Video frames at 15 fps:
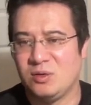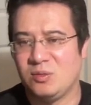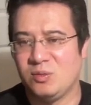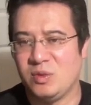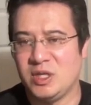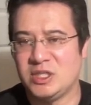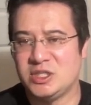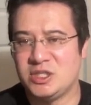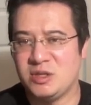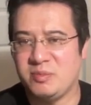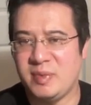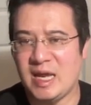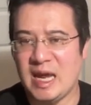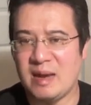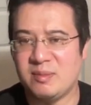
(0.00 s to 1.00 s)
We should
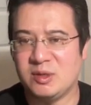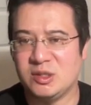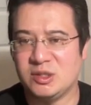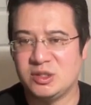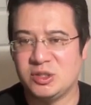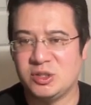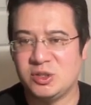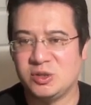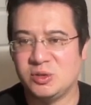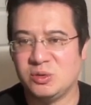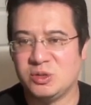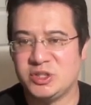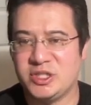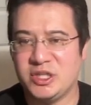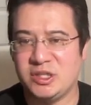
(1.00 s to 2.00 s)
be able to
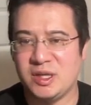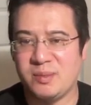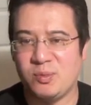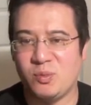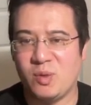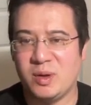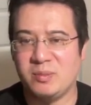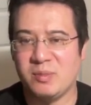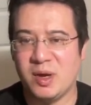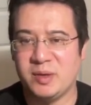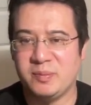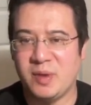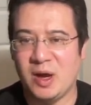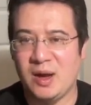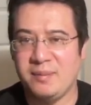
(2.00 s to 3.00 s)
shield up one
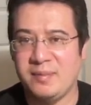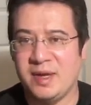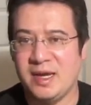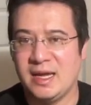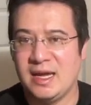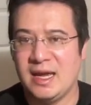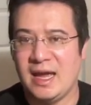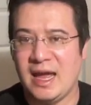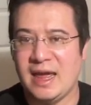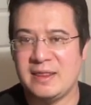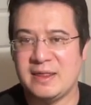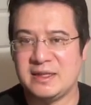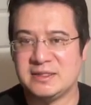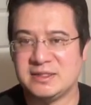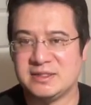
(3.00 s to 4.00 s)
Mud Bomb and
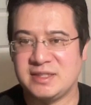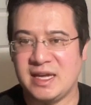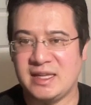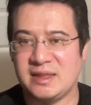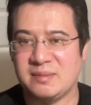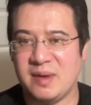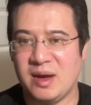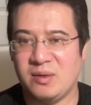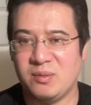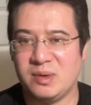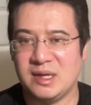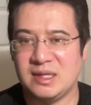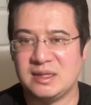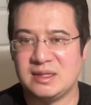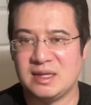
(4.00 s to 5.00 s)
then just take them out
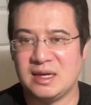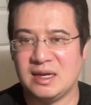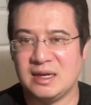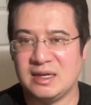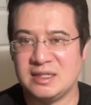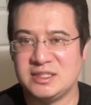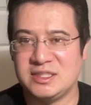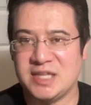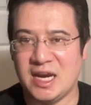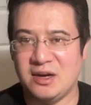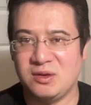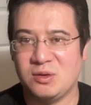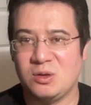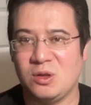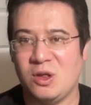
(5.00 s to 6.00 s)
with
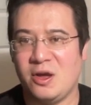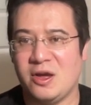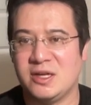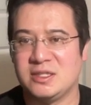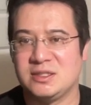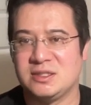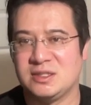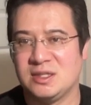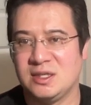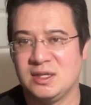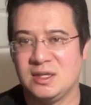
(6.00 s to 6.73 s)
Shadow Claws,